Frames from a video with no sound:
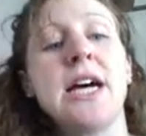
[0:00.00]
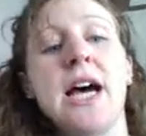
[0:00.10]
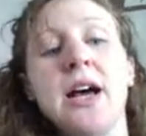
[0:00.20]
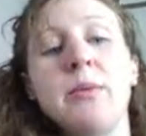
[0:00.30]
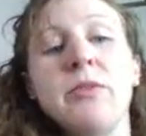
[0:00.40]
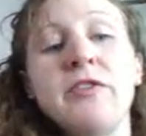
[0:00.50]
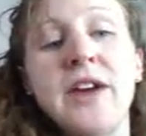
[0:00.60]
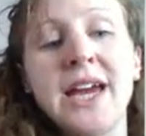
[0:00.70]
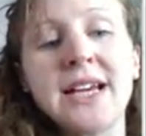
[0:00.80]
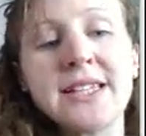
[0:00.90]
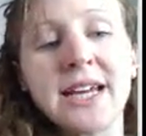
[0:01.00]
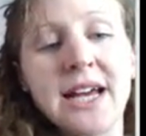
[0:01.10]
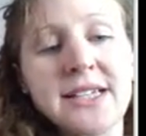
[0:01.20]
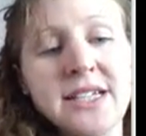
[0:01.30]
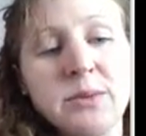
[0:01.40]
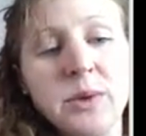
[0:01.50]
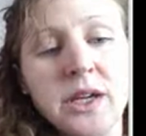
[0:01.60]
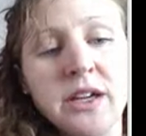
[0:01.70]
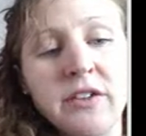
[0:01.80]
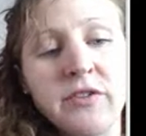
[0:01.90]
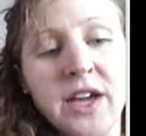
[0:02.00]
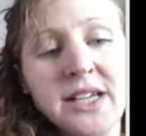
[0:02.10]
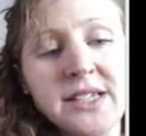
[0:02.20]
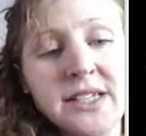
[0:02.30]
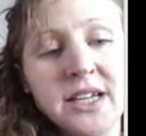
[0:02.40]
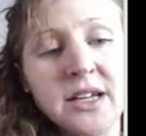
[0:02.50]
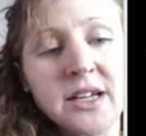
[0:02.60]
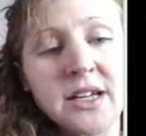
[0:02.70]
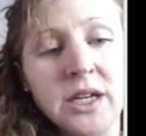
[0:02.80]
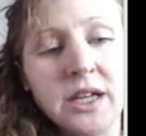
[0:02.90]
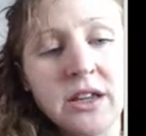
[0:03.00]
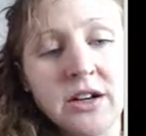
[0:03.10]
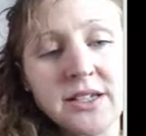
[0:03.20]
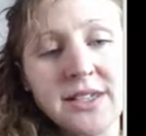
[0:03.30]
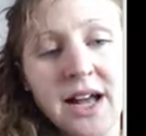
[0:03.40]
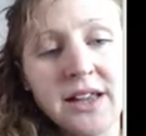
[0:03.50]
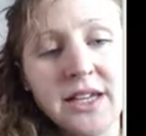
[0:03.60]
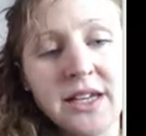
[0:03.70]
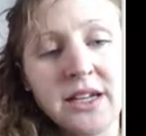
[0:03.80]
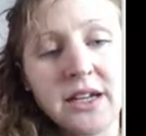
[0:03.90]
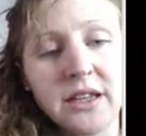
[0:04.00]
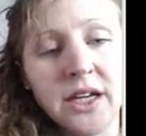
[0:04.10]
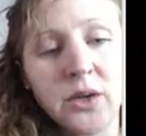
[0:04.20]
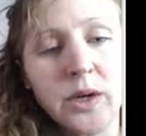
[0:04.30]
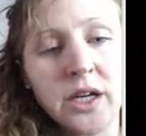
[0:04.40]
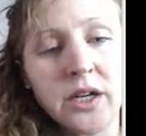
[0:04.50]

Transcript: Phase at STP, phase is going to be either a solid, liquid,